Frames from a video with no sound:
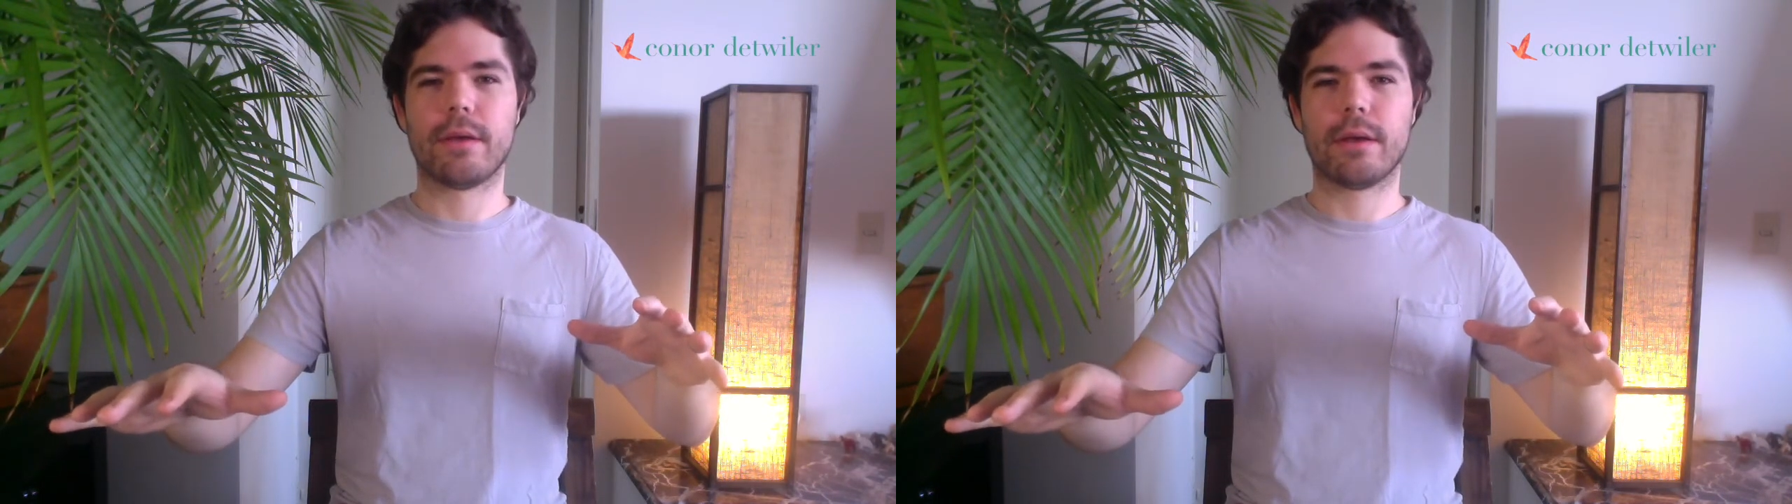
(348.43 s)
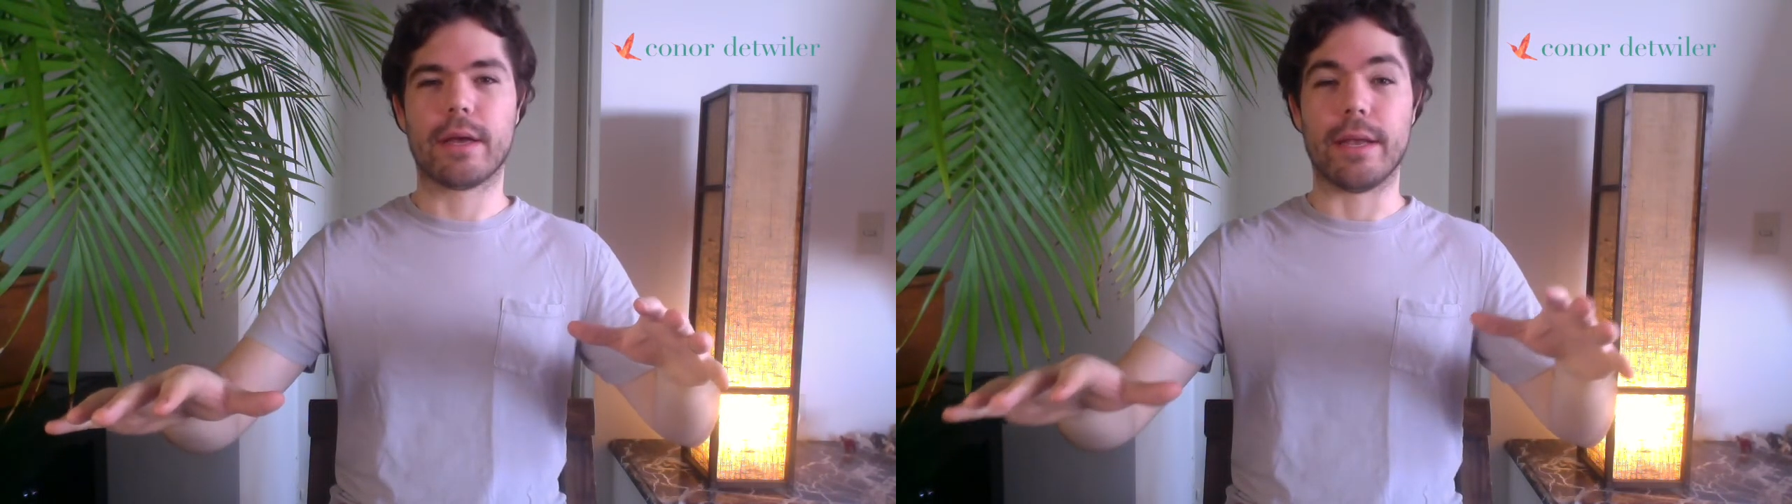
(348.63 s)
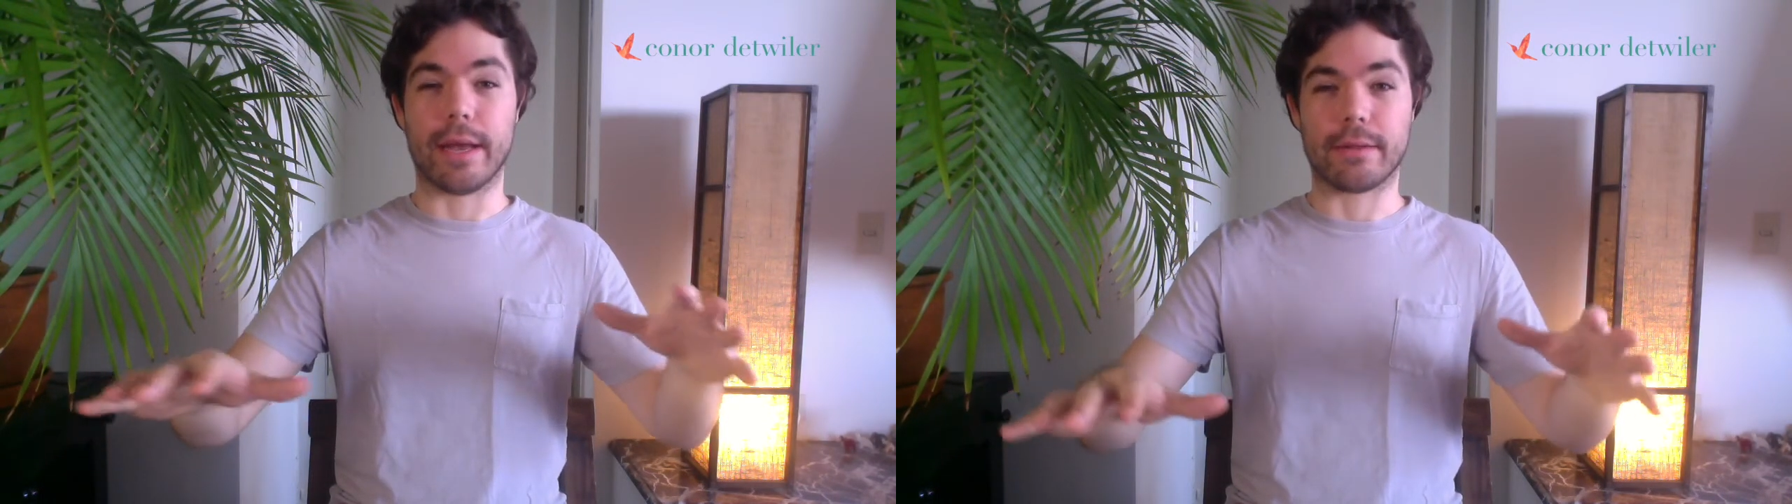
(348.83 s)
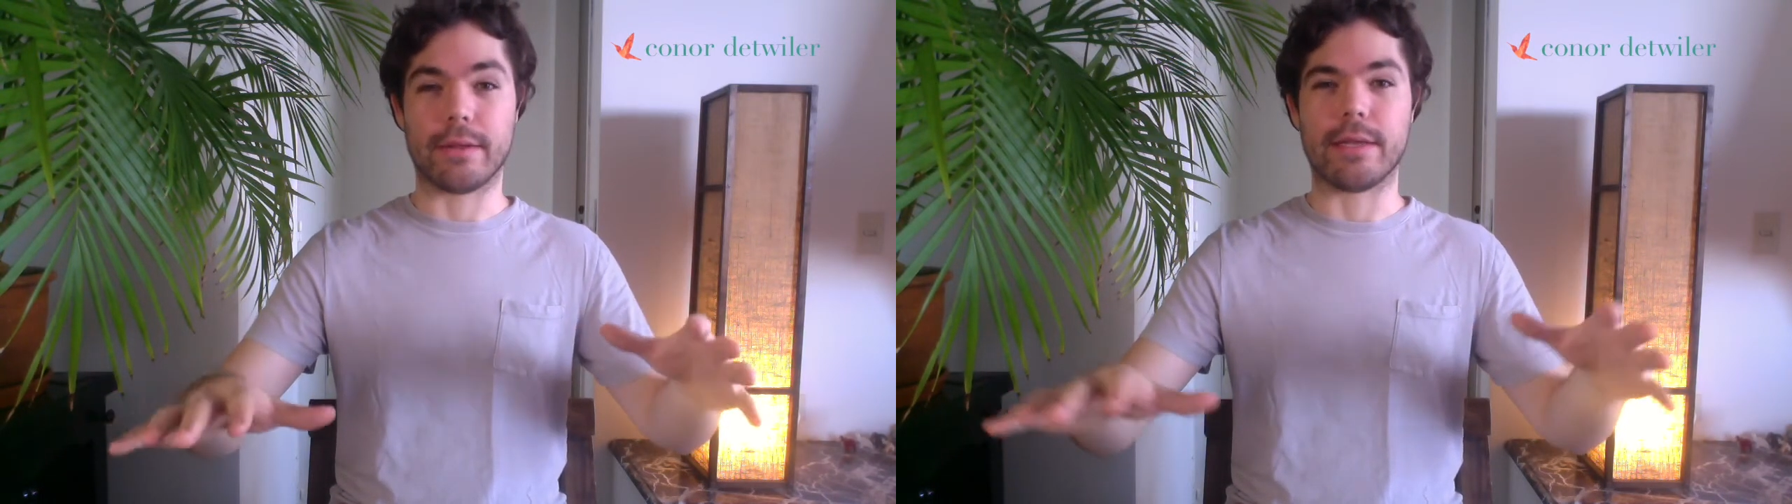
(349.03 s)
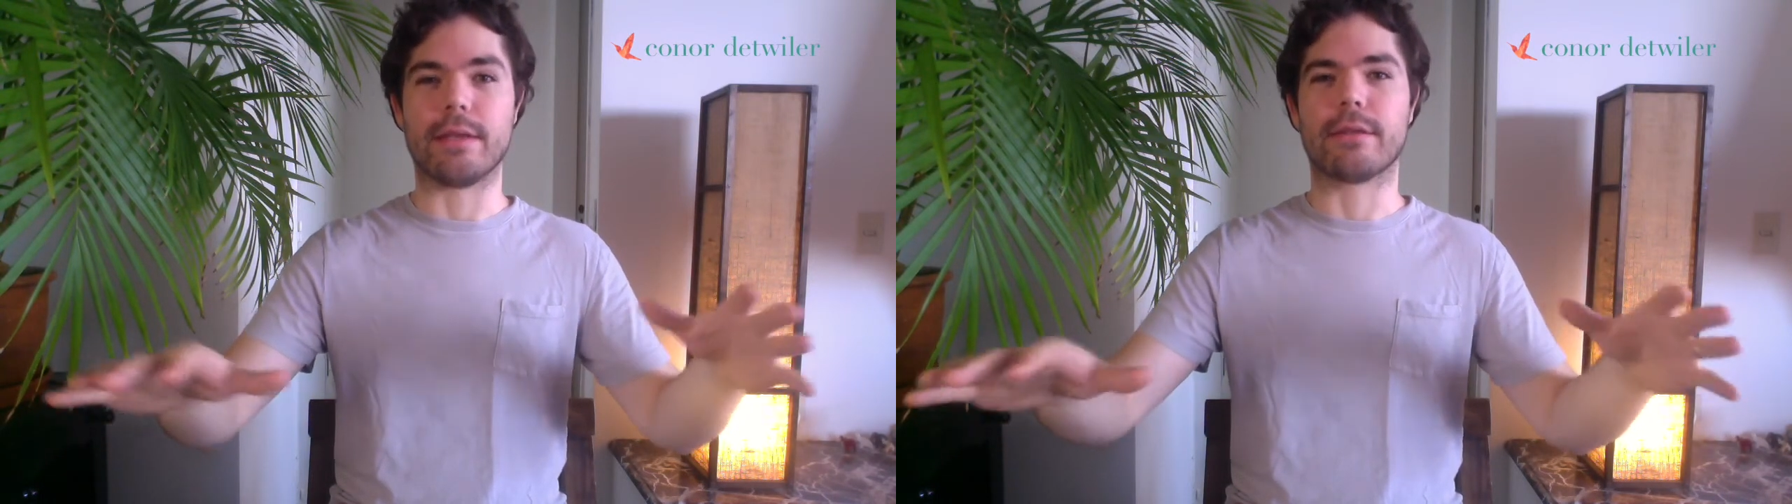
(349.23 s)
connected
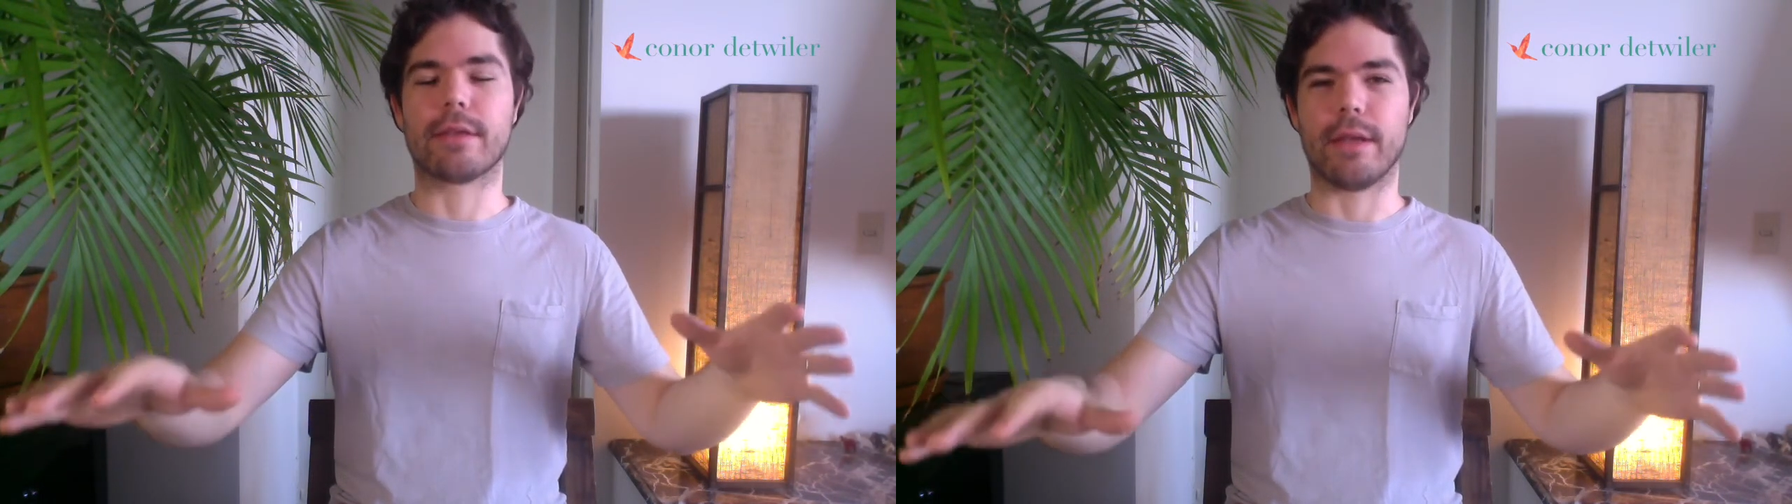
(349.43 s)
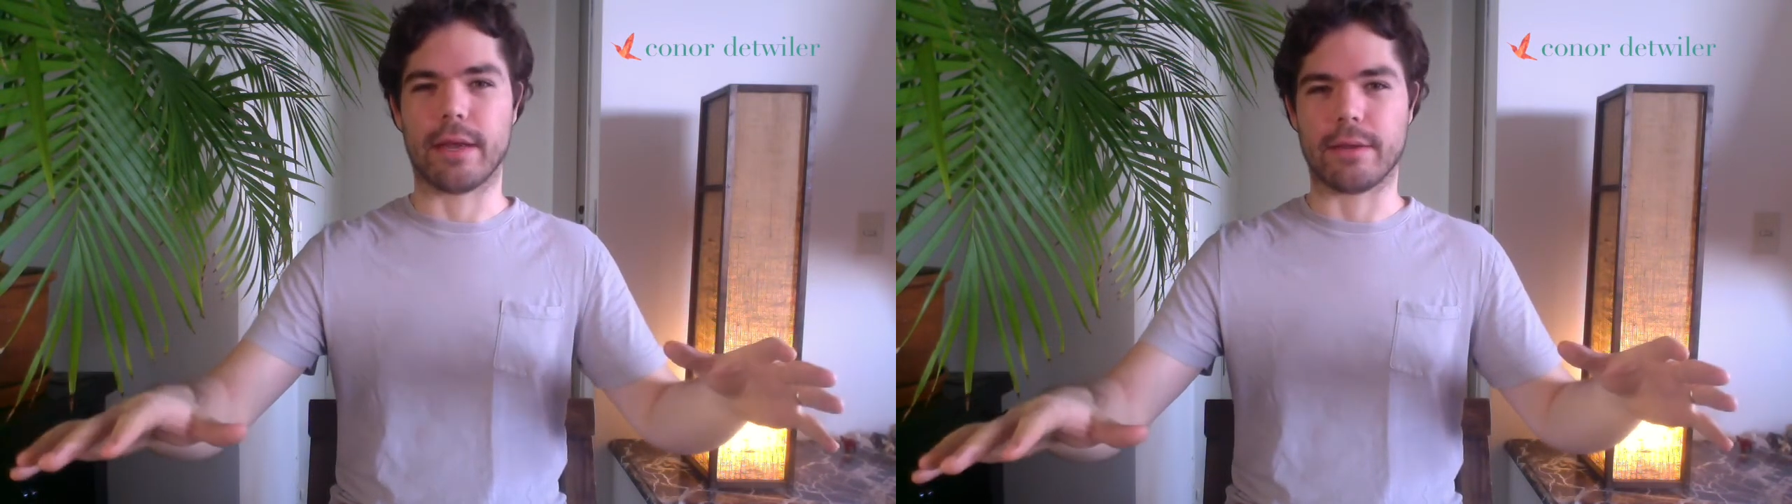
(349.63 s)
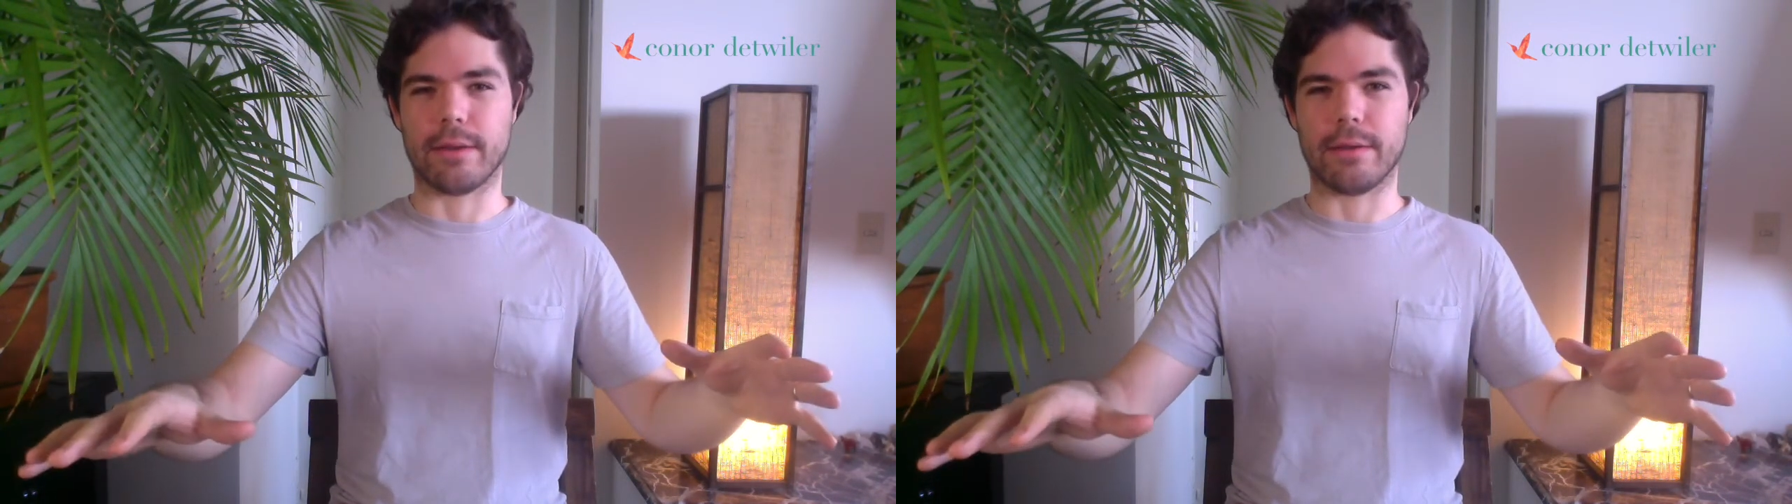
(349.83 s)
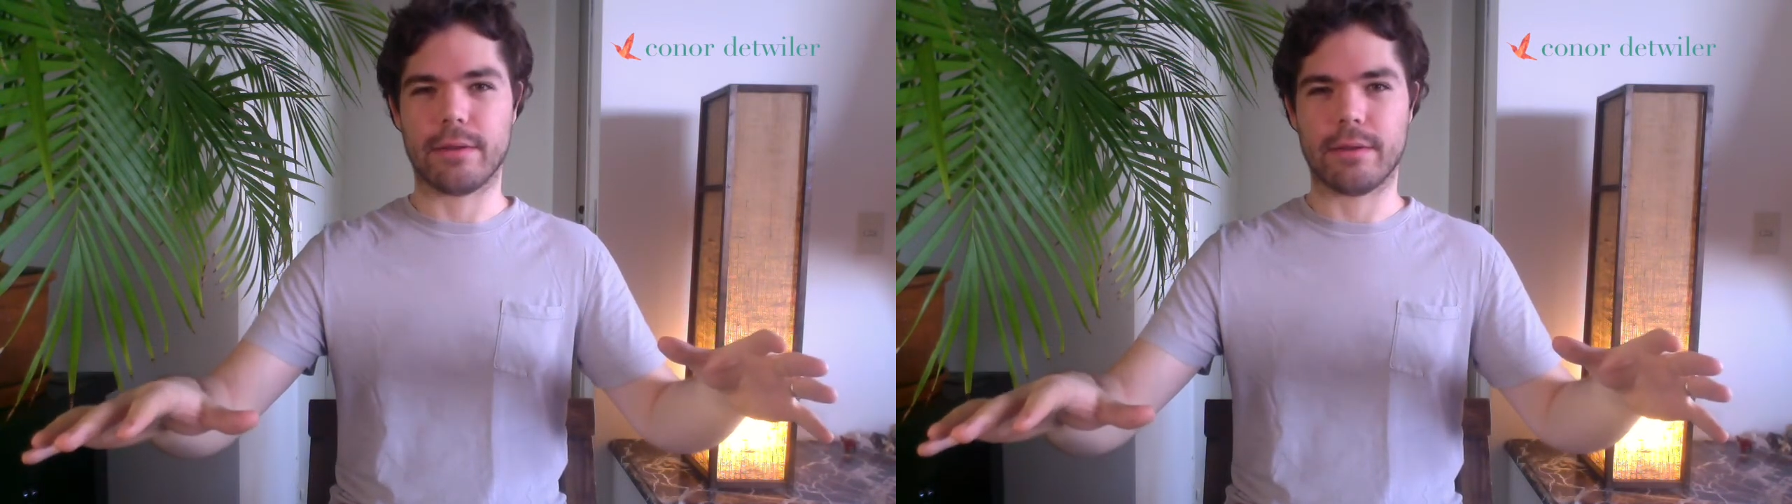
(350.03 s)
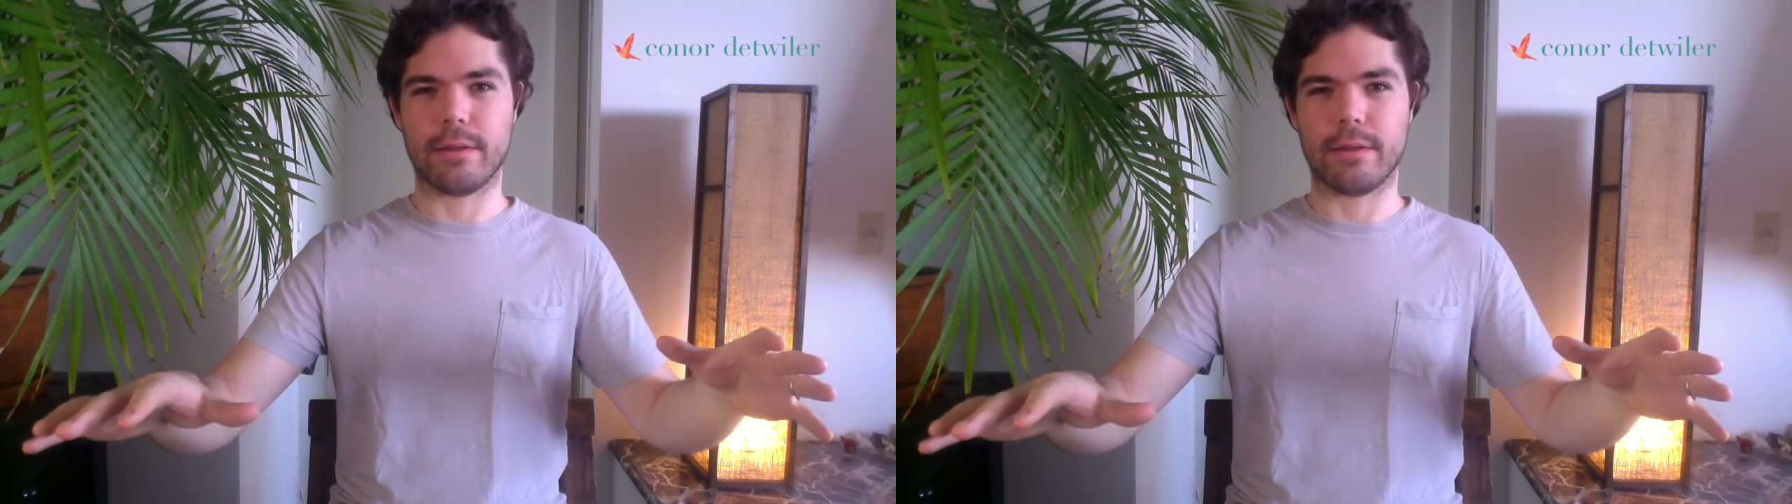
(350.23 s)
and disconnected.